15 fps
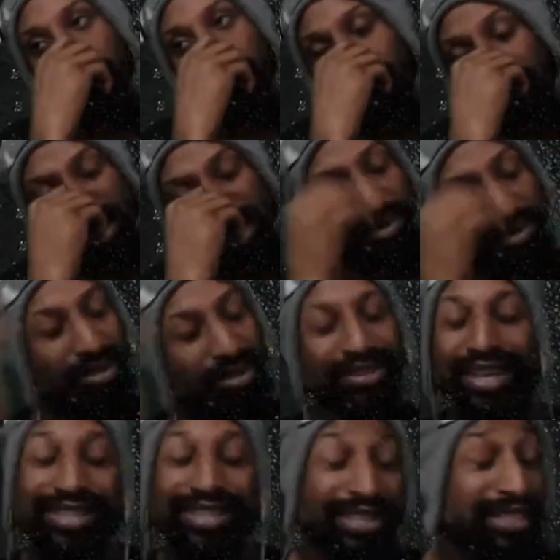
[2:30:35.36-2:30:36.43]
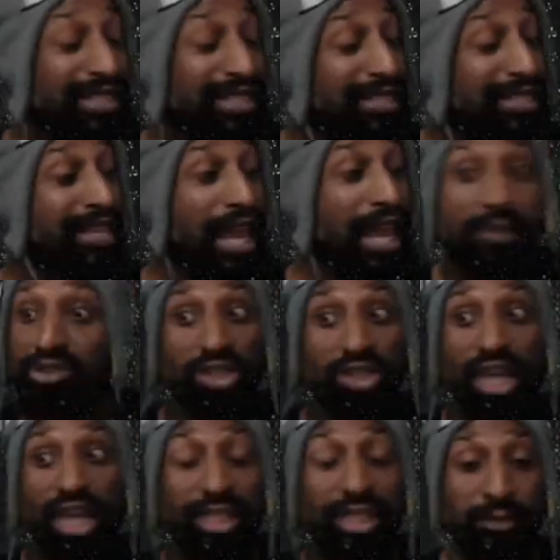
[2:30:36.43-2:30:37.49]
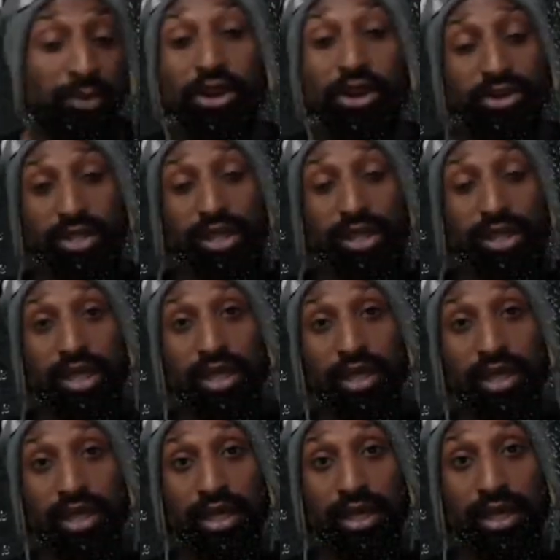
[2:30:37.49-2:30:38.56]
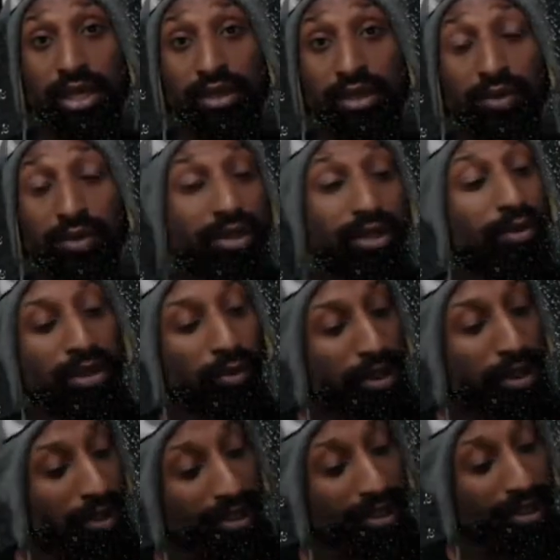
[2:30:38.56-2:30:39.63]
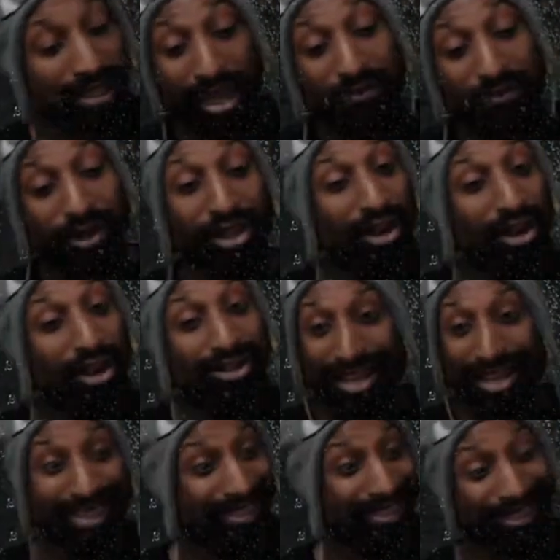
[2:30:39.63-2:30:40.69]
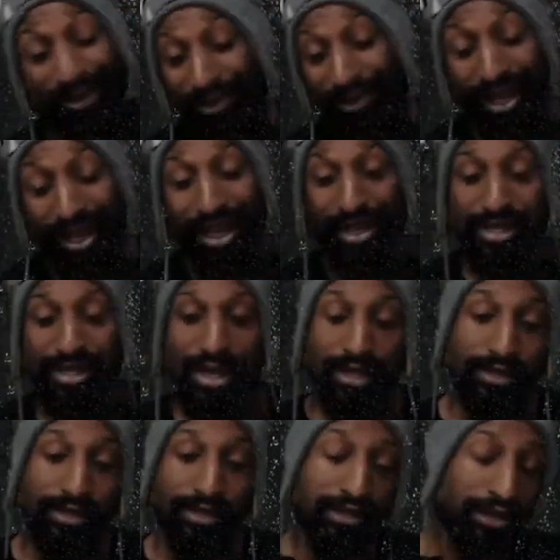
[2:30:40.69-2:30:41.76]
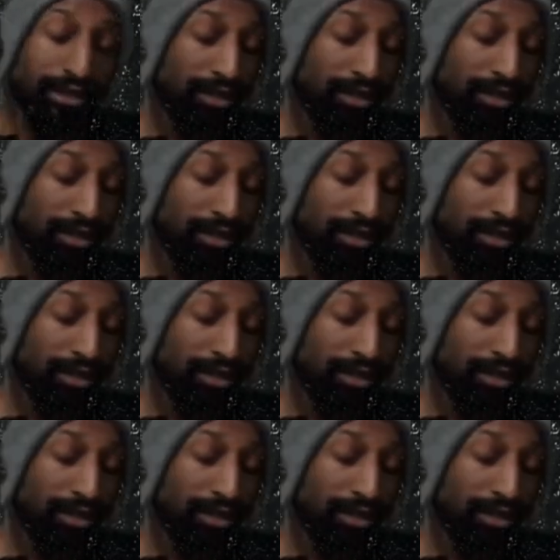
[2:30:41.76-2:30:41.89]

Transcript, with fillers: Once again, it's the same shit spiritually with, with, with the self at large and the self in context.